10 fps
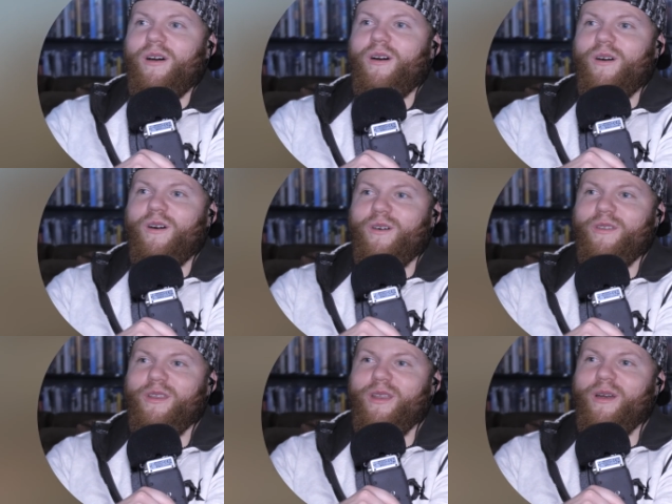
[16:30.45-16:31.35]

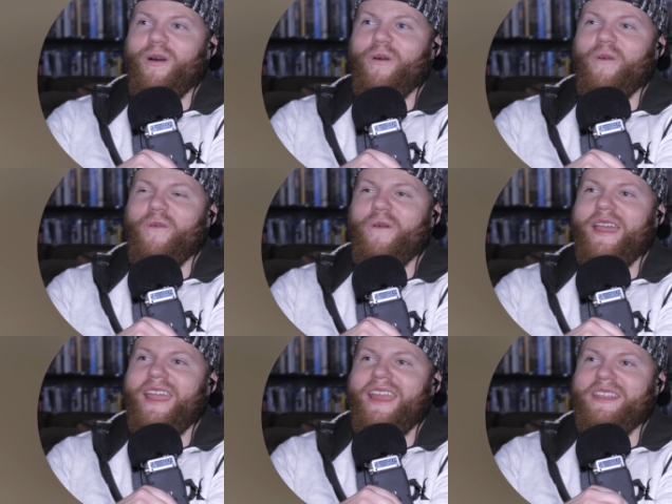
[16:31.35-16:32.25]
Oh no
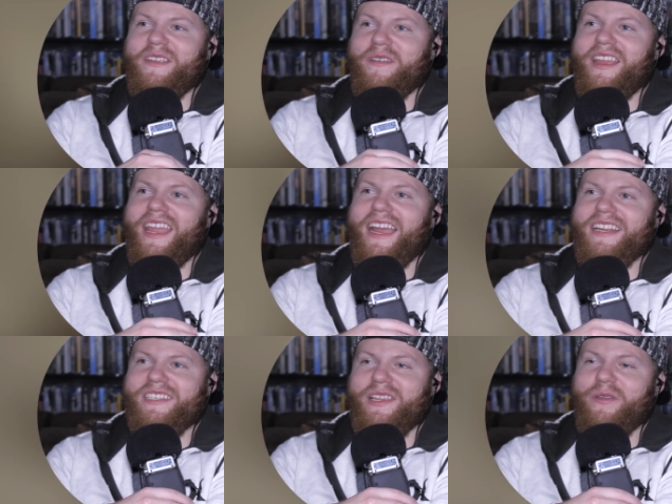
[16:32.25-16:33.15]
way, dude. He
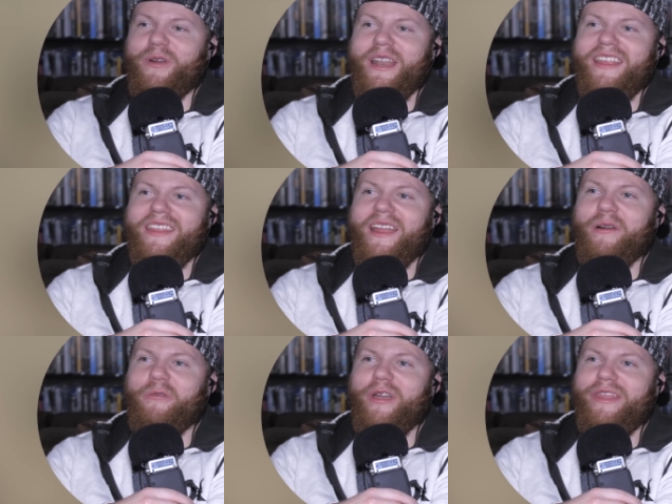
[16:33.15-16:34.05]
actually went in
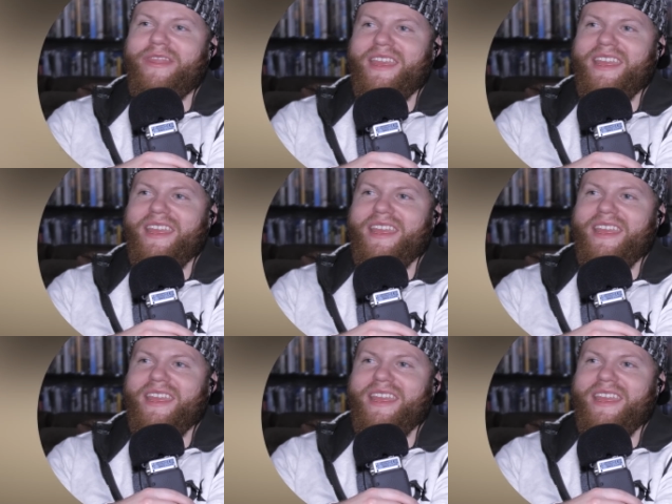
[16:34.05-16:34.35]
there with